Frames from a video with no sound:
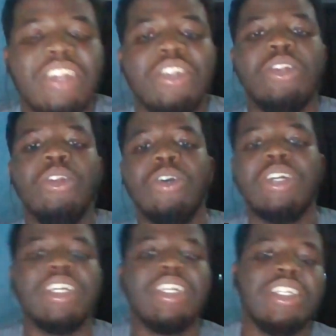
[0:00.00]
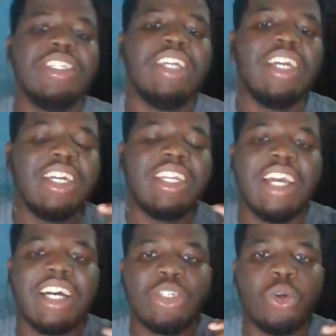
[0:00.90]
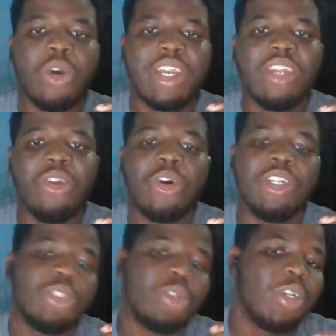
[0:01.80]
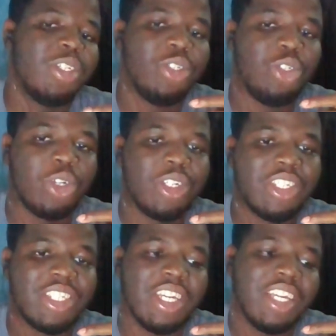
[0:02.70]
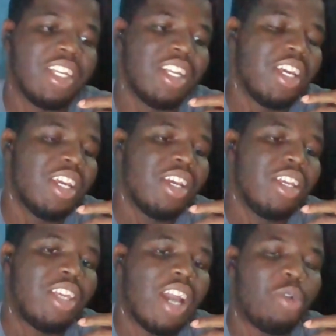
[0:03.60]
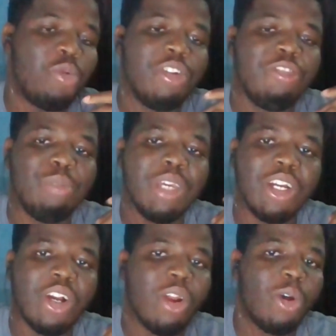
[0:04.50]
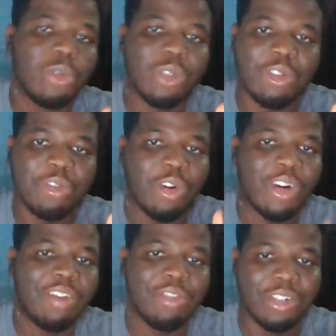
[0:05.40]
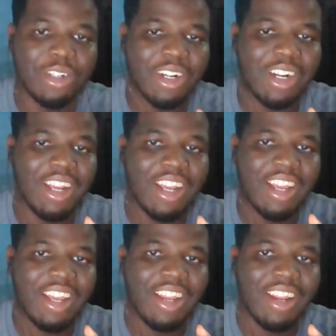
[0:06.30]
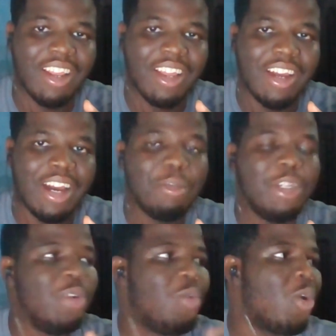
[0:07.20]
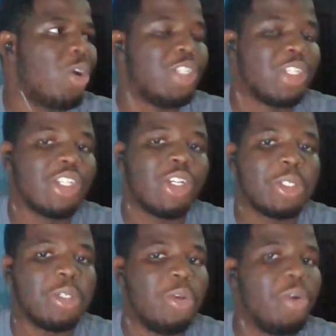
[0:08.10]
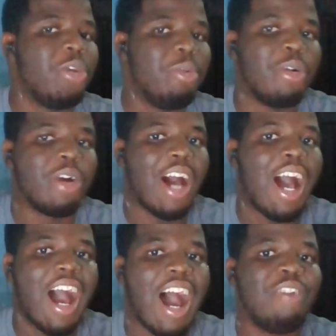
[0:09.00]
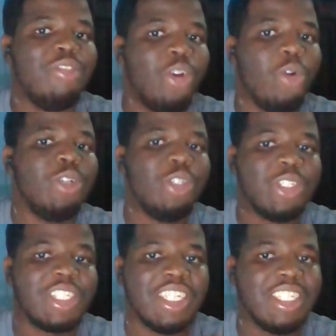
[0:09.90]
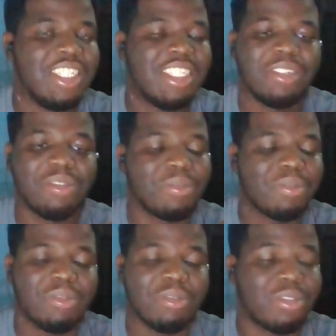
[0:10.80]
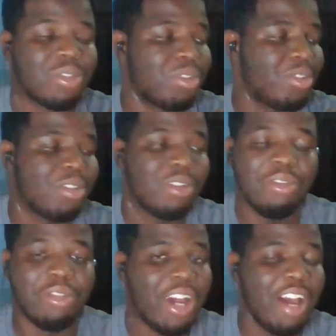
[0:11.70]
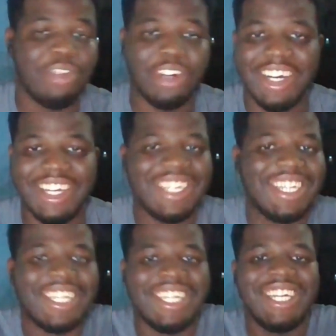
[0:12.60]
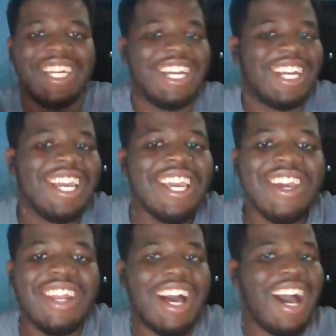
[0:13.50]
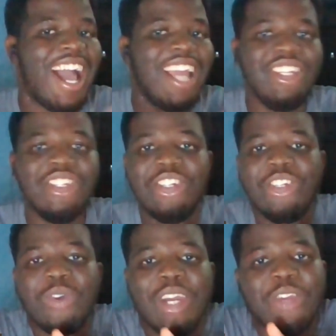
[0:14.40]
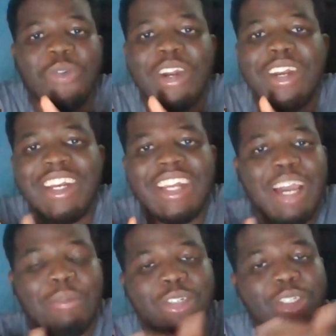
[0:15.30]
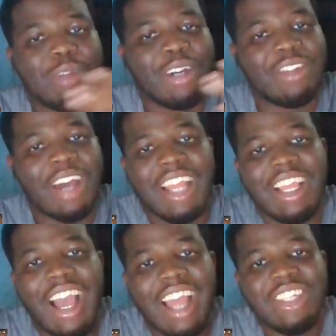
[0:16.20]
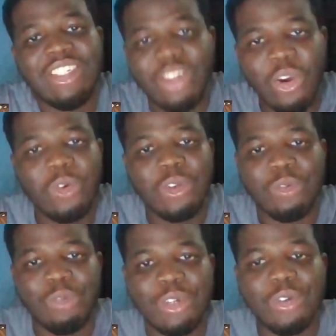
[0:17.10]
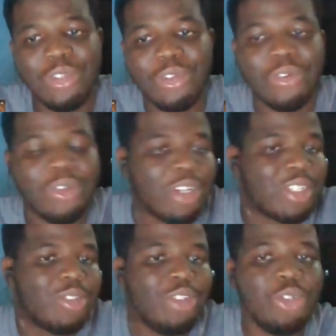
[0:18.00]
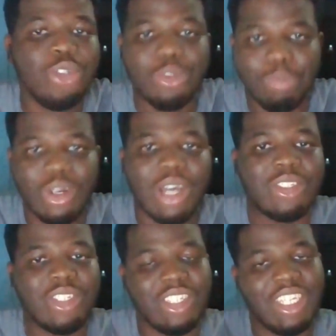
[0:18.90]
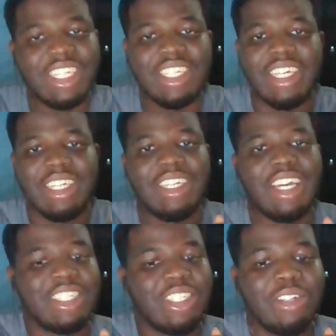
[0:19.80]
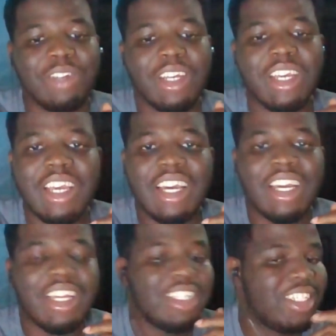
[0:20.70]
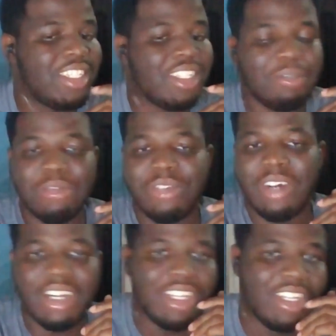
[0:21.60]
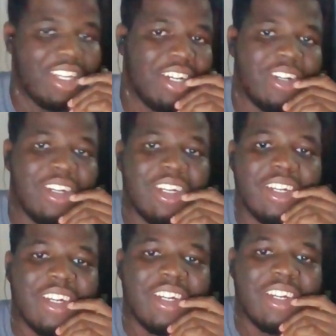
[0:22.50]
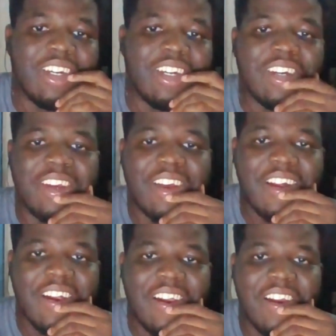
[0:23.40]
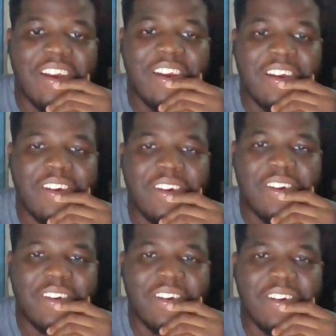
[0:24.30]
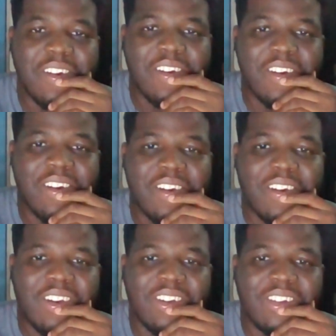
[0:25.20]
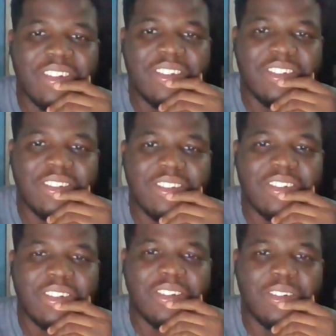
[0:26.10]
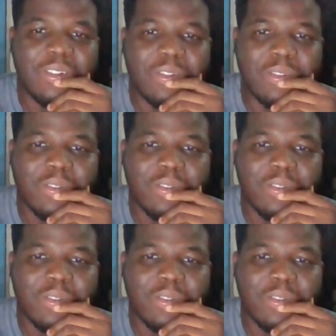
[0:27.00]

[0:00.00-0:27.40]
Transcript: you look, they they are talking, or he's talking to Joyner, saying, "Yeah, we've been close forever. I mean, the world just got to know you, but I, I've known you since." Forever, like I knew you when you were in diapers, brother. I I know the real you, not the you you put out on the internet. That's tough. Fucking hell. Behind closed doors, you never hail through. And all the pain you act like you